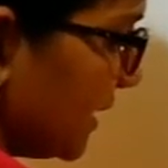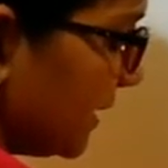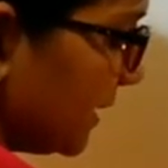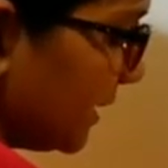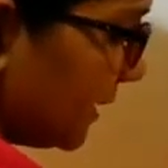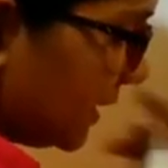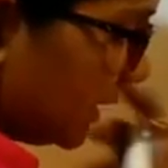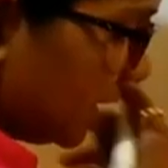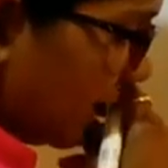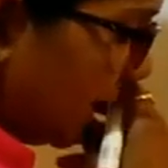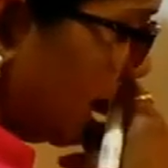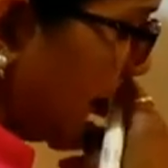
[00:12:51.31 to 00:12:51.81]

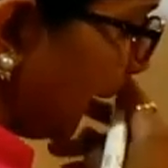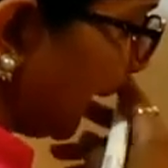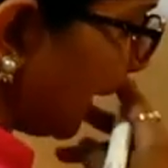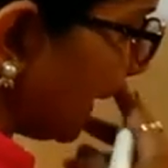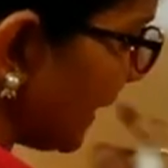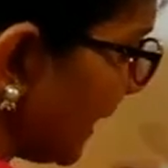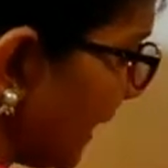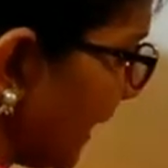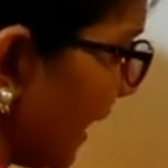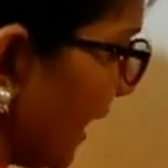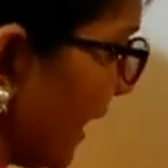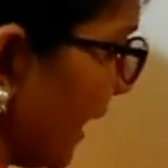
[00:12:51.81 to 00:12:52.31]
They
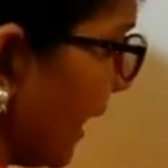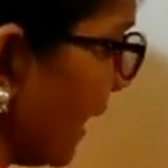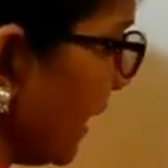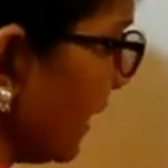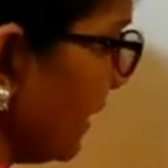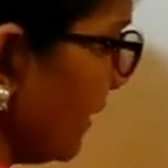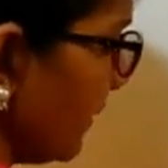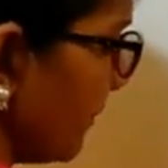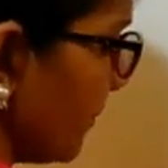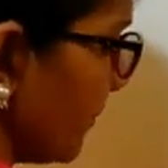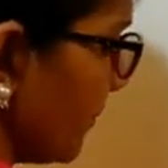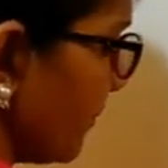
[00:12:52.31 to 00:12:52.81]

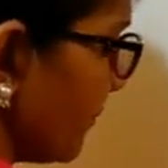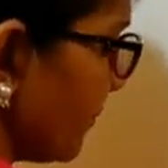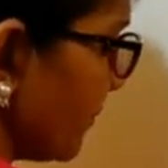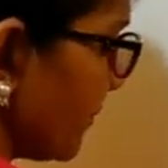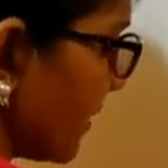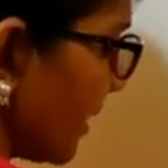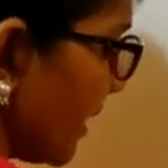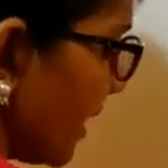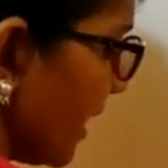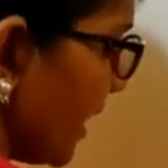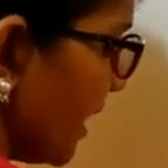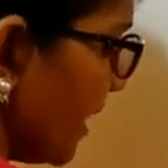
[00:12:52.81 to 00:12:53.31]
can
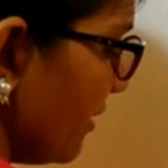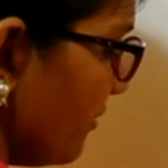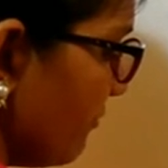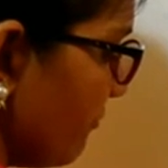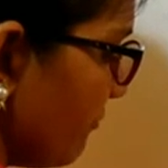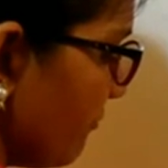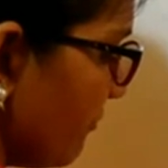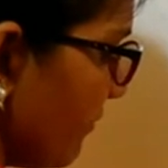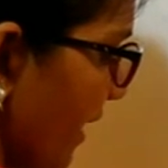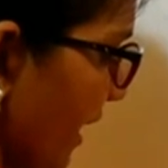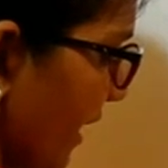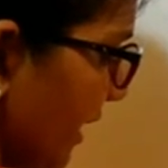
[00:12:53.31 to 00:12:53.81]

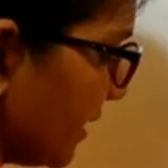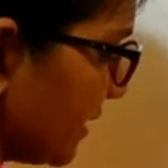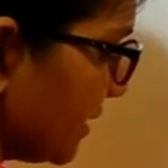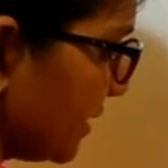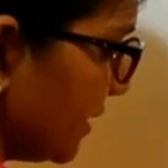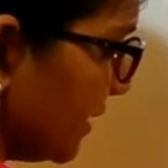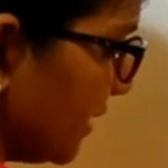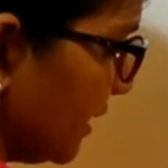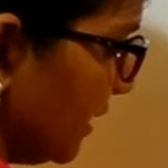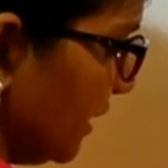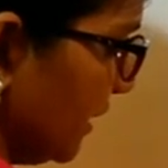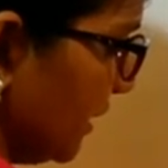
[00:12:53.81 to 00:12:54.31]
infect
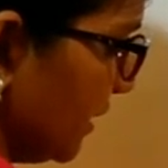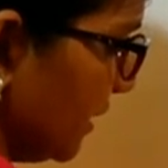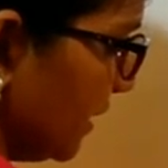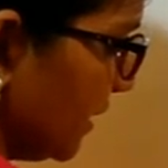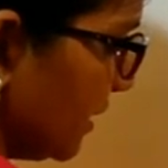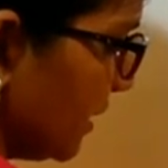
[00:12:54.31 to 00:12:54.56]
the